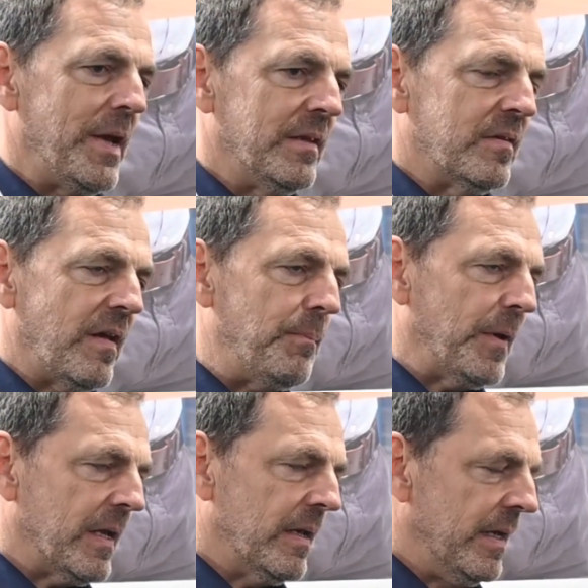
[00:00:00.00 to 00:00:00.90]
I mean,
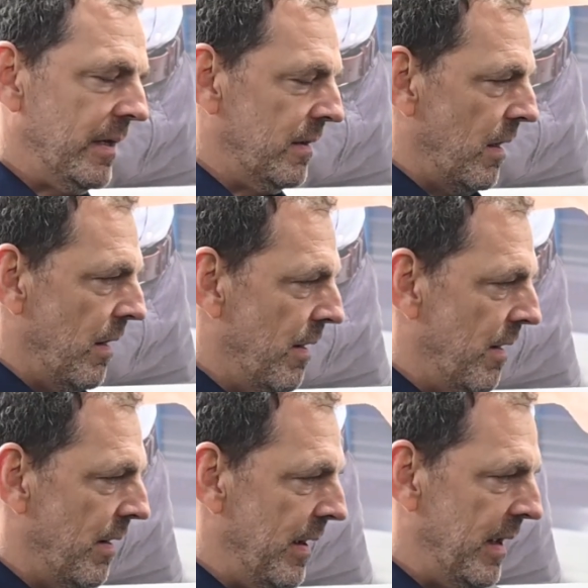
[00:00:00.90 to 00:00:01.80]
typically
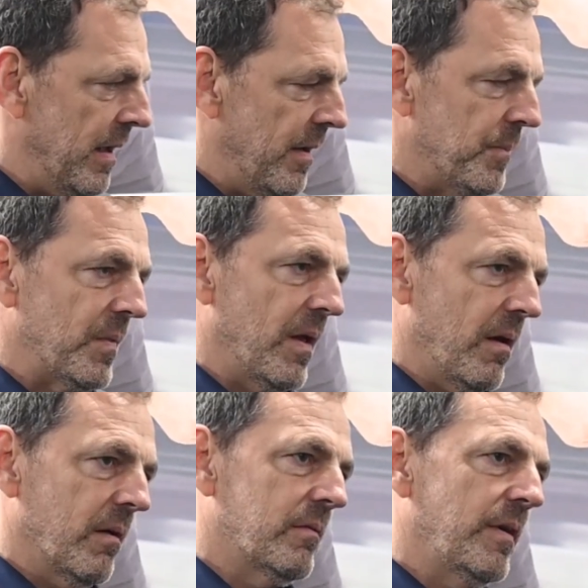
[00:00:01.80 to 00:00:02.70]

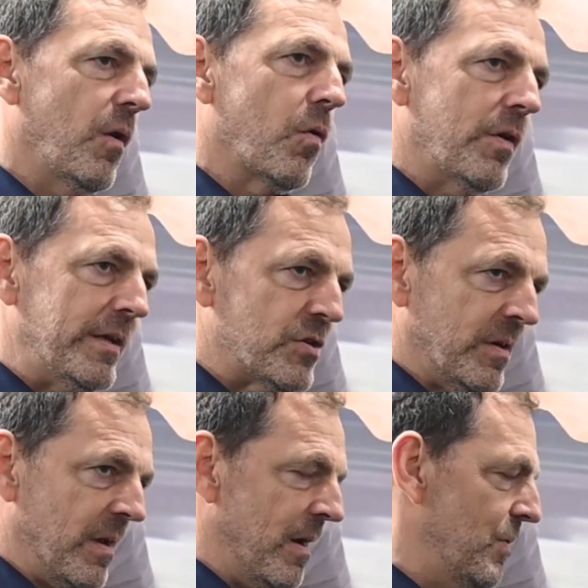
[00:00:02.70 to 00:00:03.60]
the
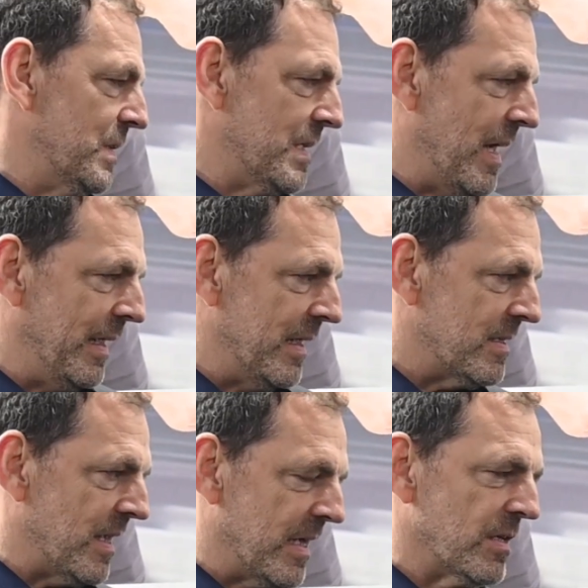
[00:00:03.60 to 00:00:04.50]
origin, I would say,
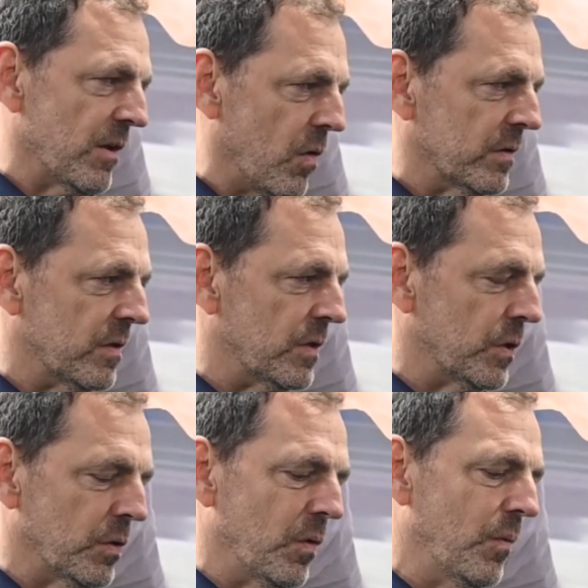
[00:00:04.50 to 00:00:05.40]
has a lot
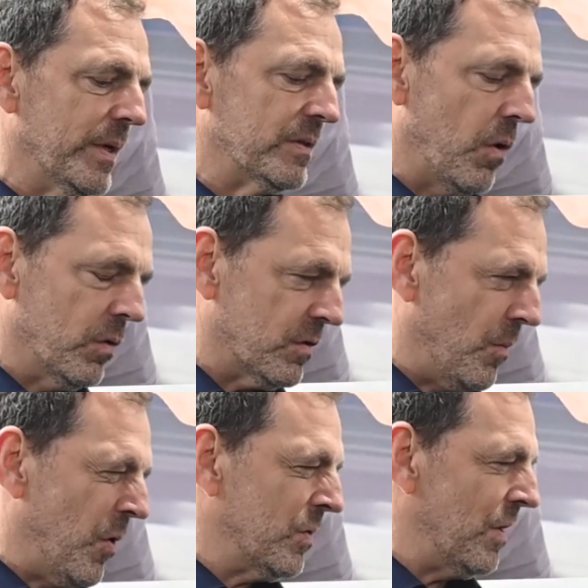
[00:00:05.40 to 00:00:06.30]
to do with
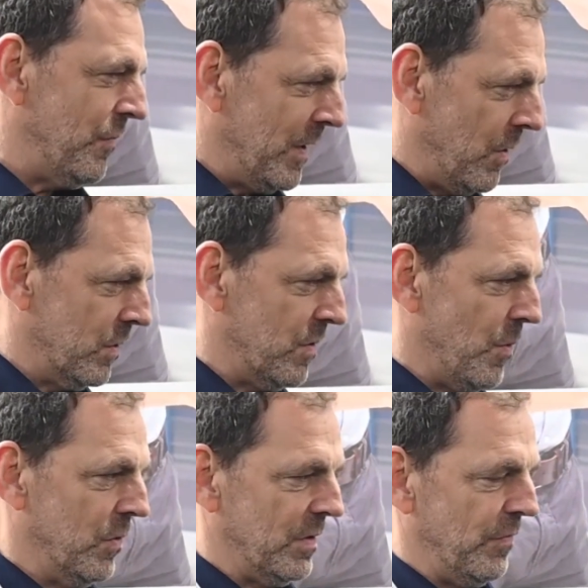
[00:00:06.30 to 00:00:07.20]
automotive and
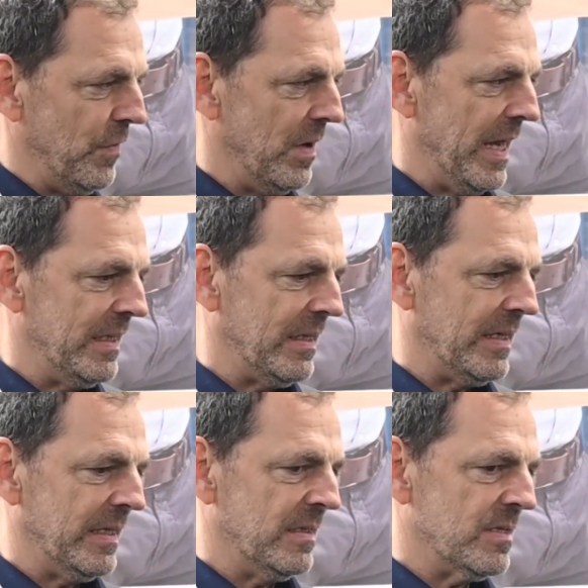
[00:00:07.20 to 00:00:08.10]
automotive related
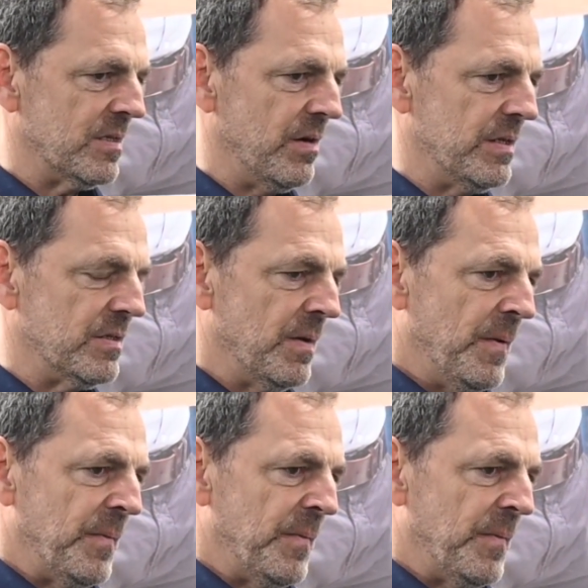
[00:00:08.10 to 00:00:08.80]
industries.